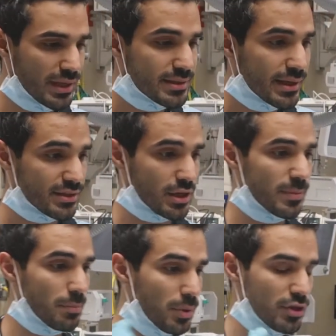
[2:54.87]
instinct is going
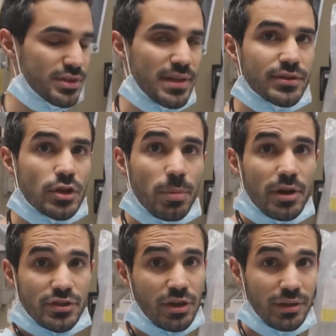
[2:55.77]
to be to put your stethoscope
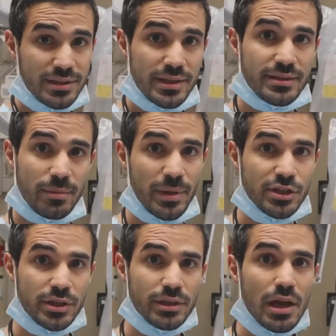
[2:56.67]
on and start listening to the
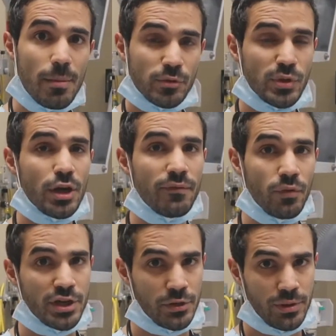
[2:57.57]
patient, but try to
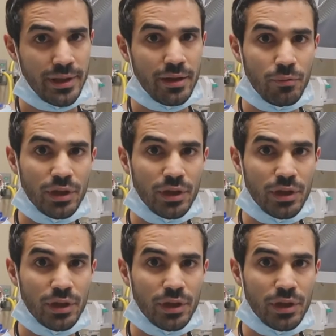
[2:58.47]
avoid doing that.